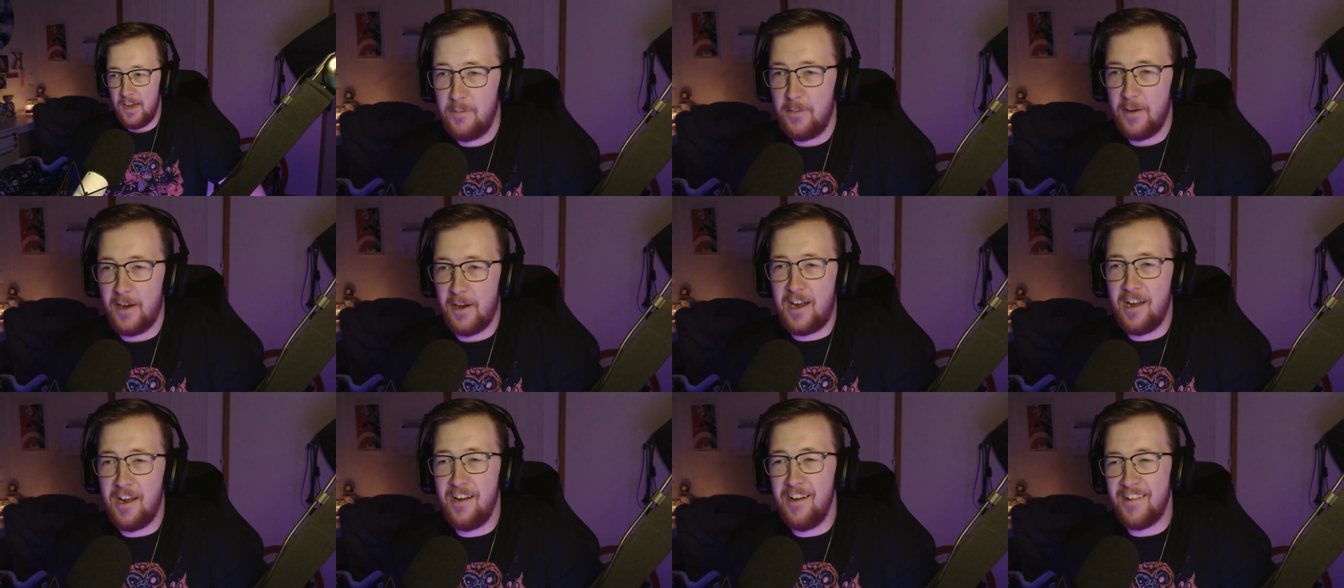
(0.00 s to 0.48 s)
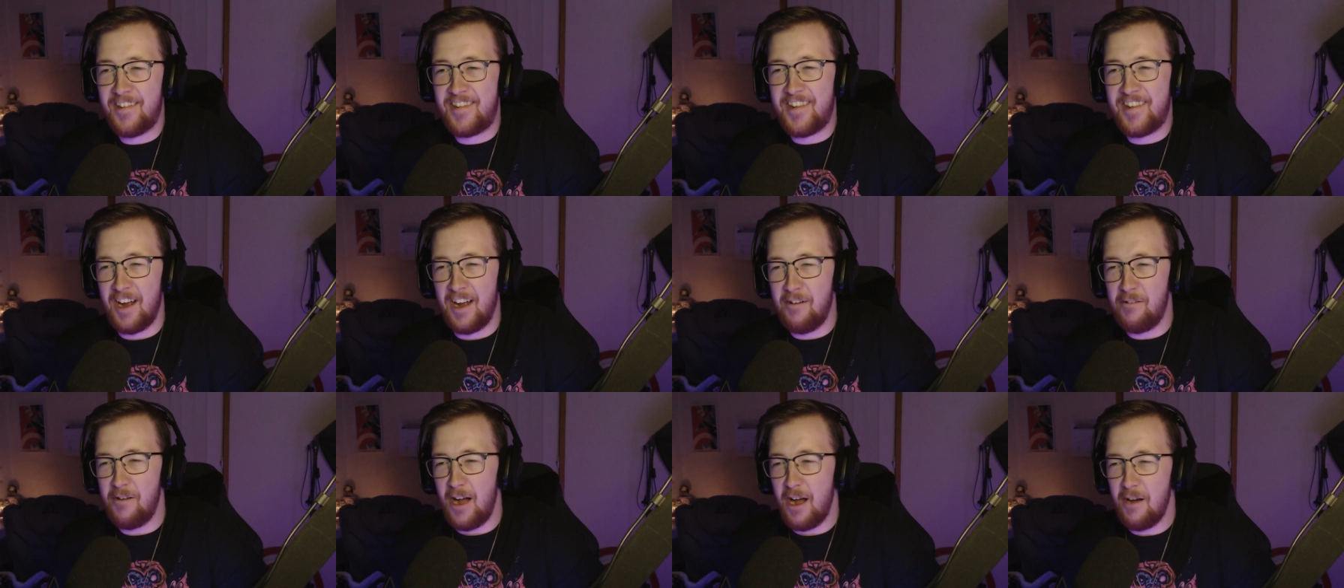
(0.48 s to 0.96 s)
because
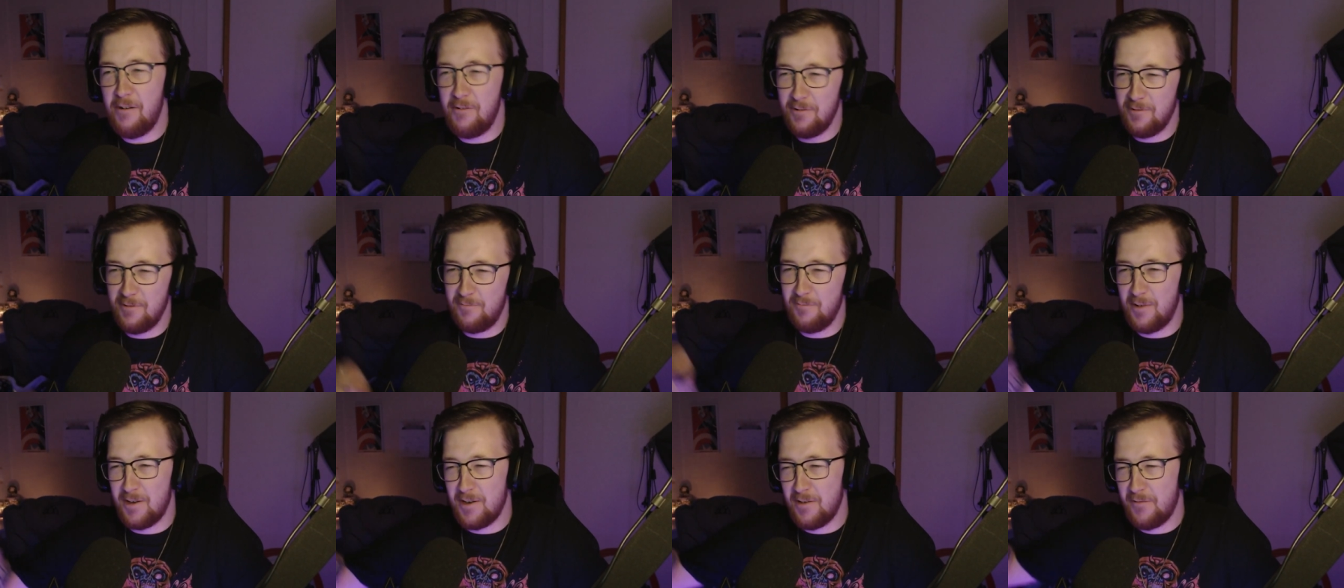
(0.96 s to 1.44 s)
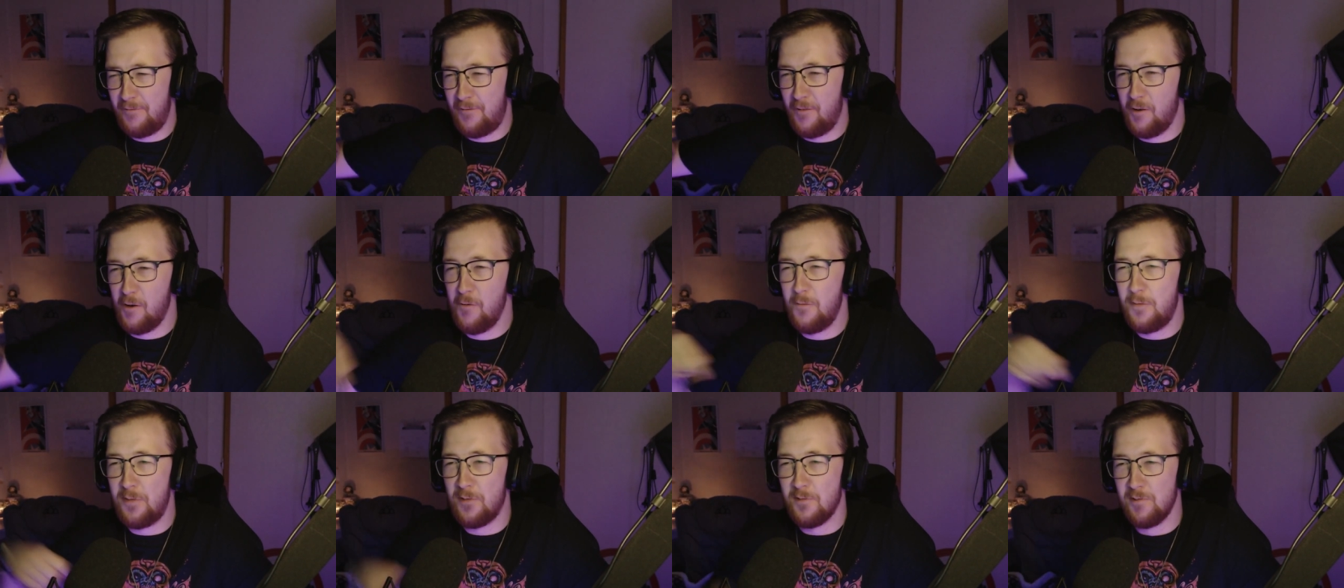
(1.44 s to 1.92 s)
I would want to
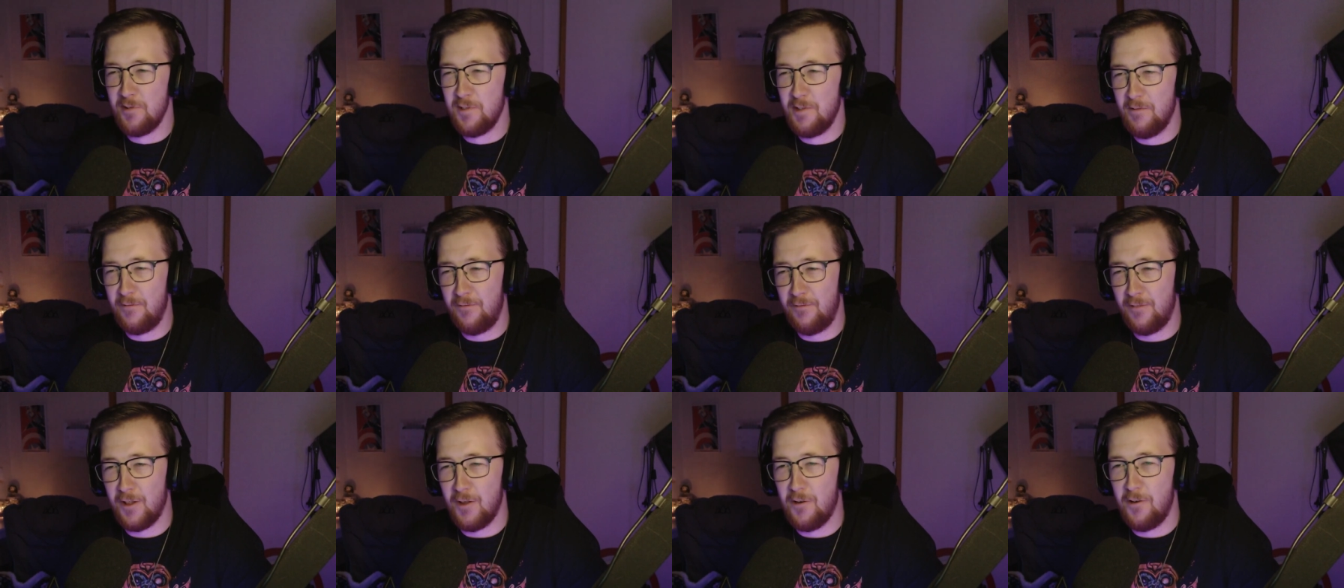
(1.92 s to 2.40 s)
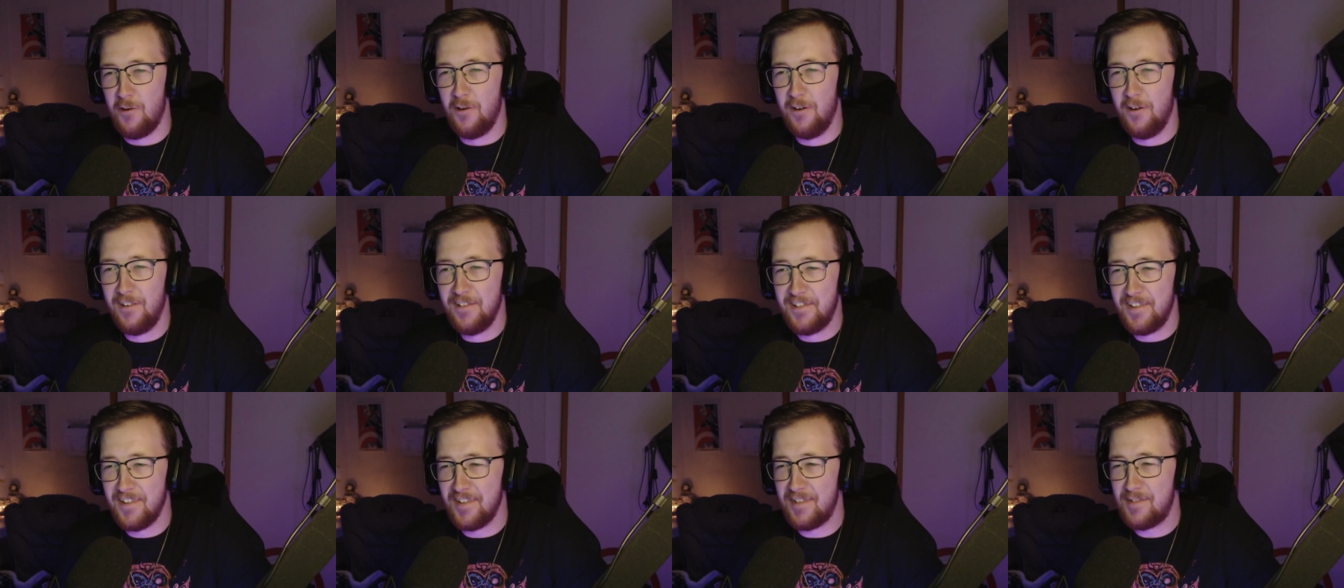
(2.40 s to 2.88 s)
fall through the floor
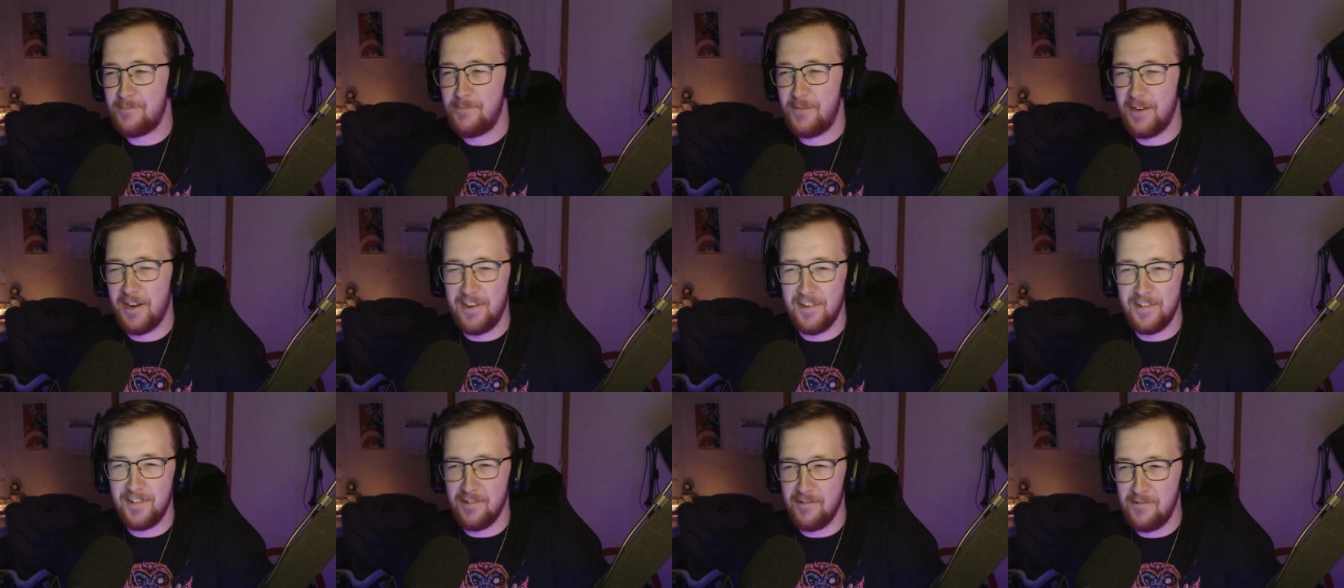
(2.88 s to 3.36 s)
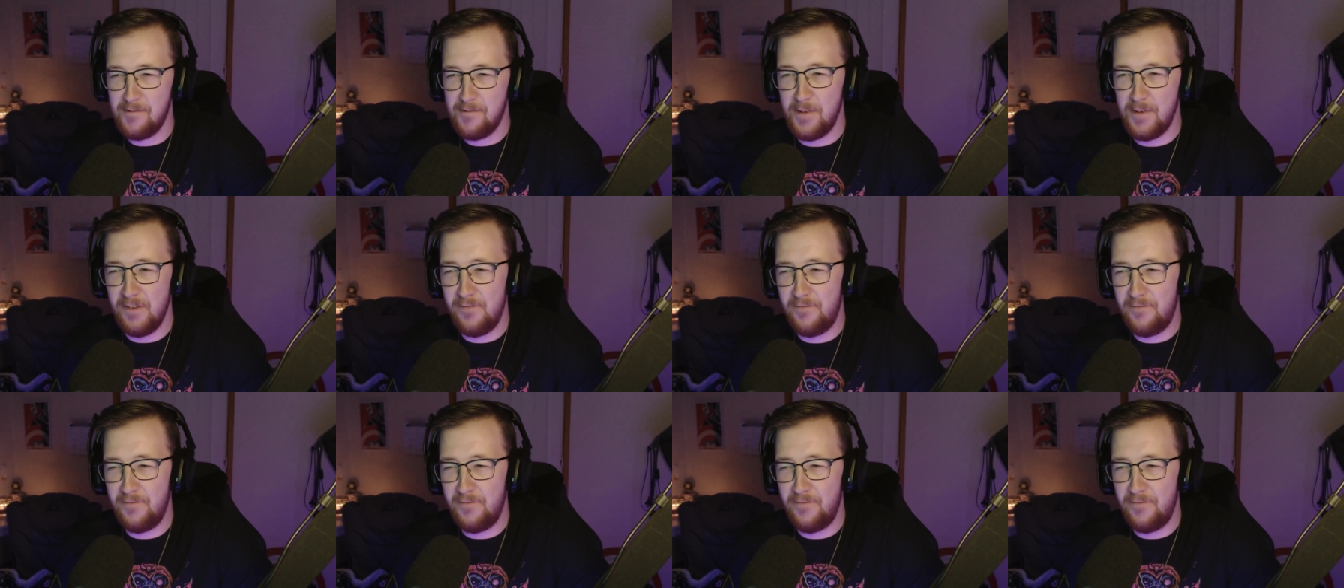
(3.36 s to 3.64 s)
just because it would be